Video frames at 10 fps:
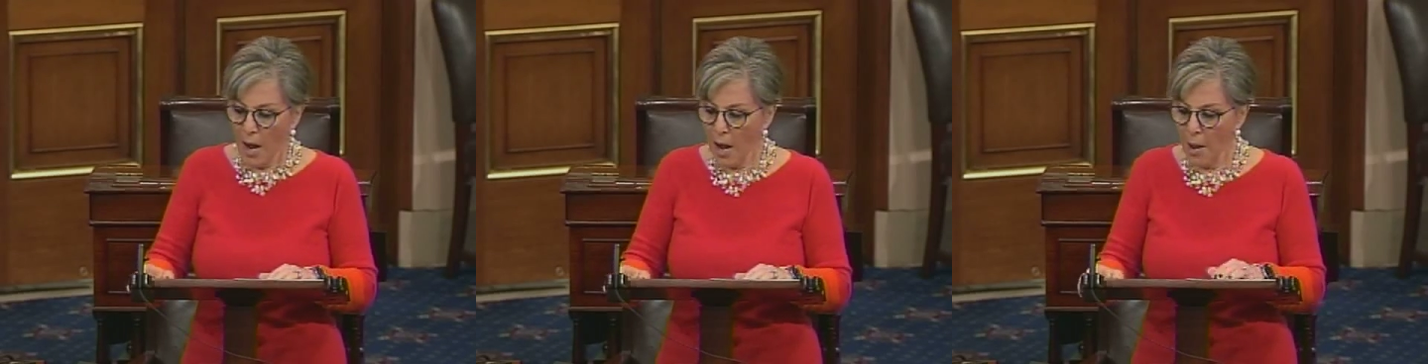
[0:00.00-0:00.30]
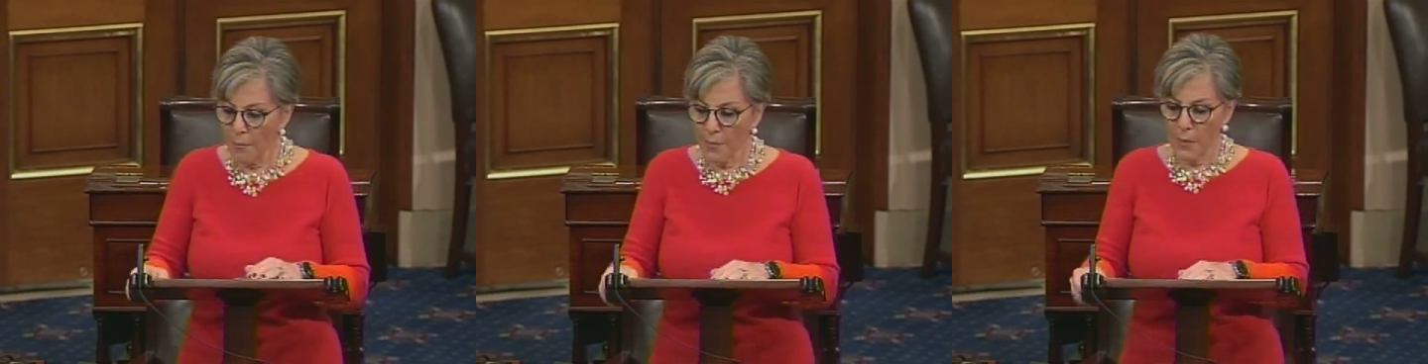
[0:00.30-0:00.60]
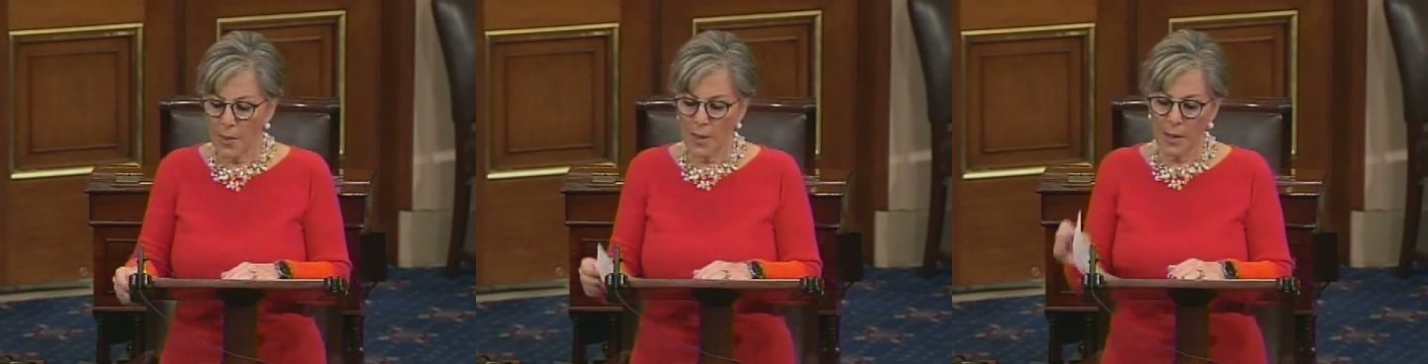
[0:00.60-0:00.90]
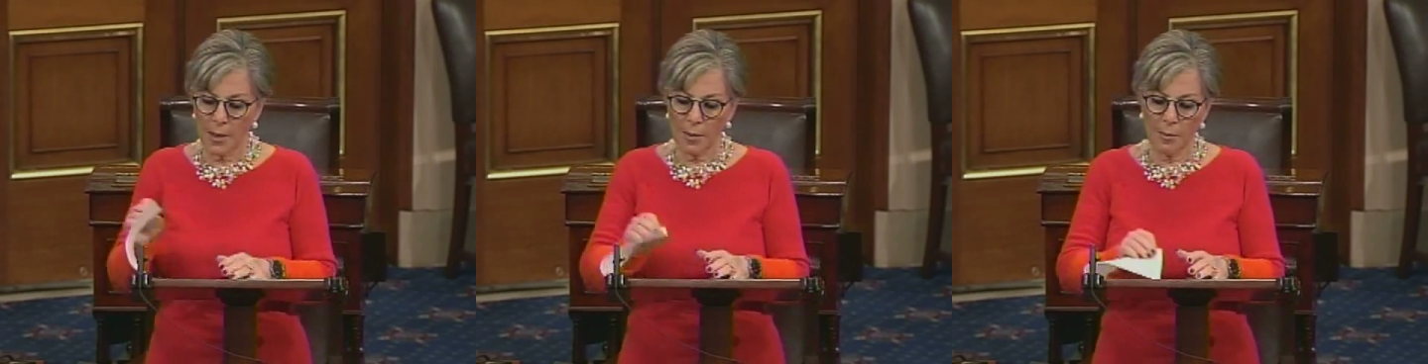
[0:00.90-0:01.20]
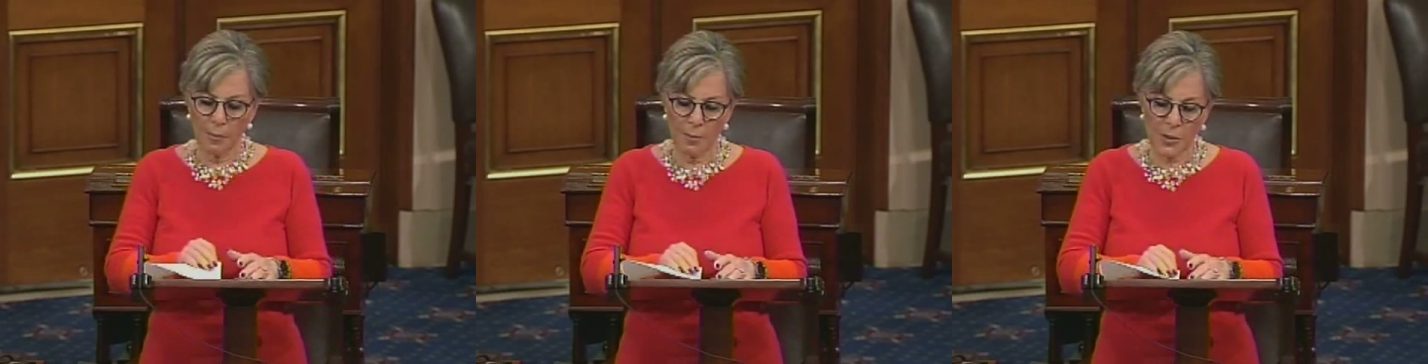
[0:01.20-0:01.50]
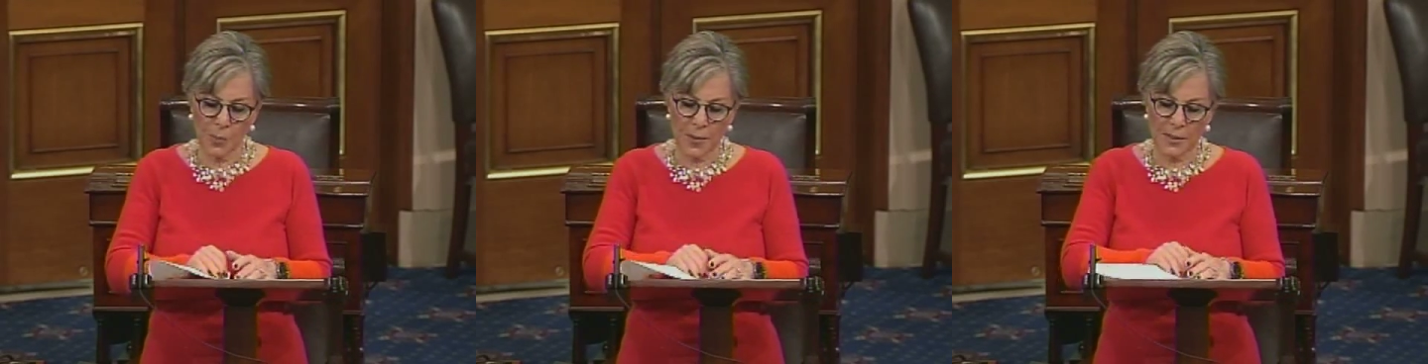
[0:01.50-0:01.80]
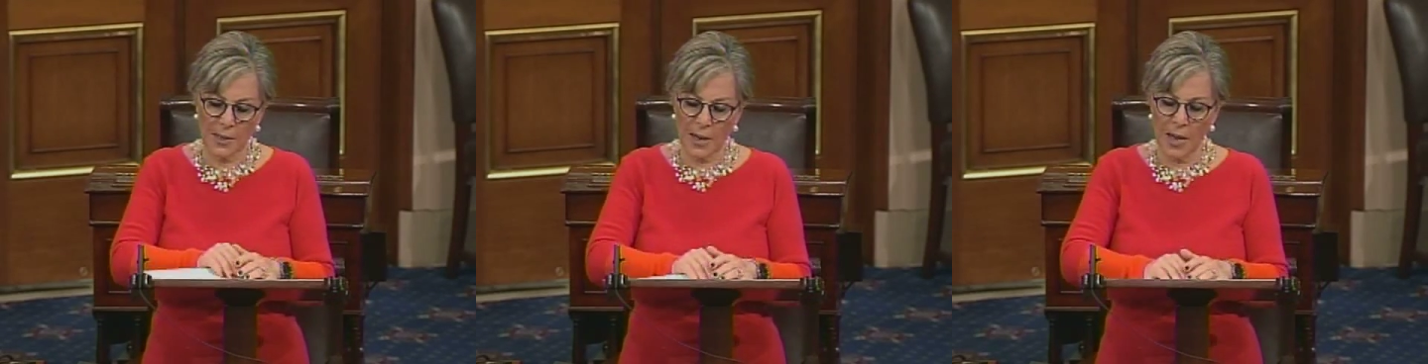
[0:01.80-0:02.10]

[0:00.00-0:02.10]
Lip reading: Mr. President,